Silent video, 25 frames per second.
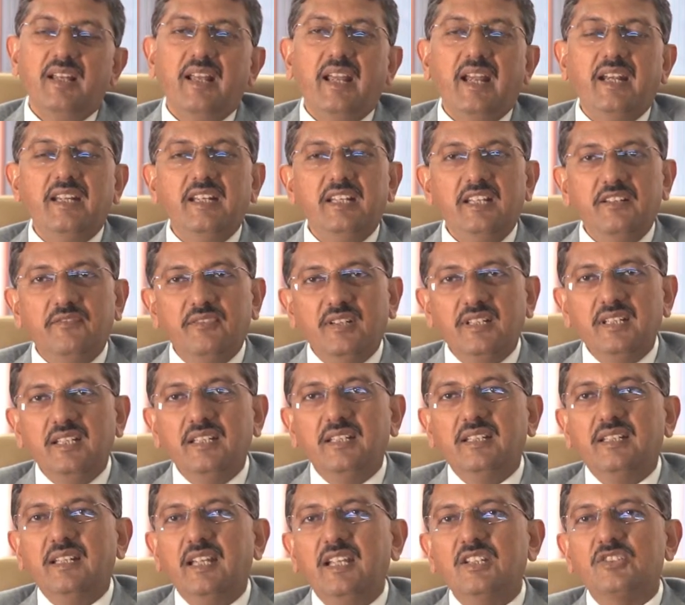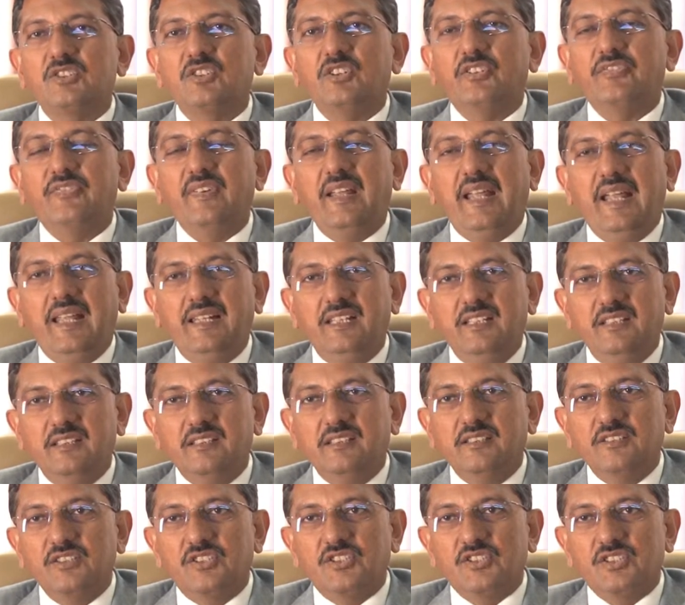And even in case of
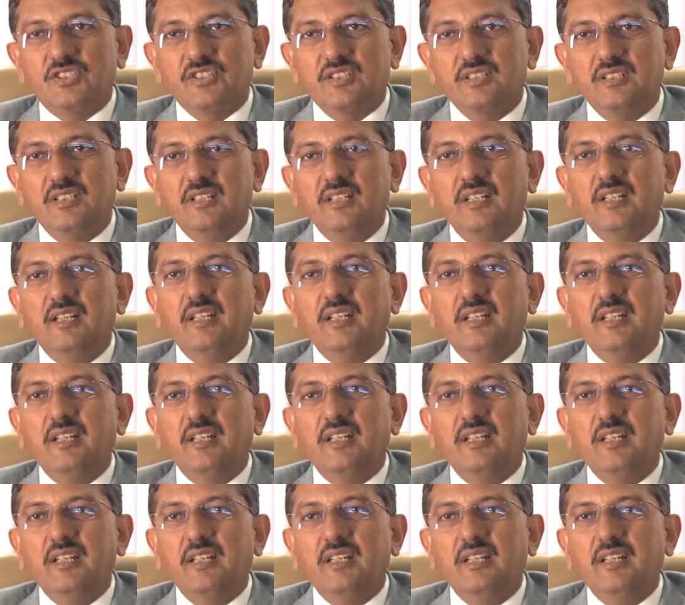aliens,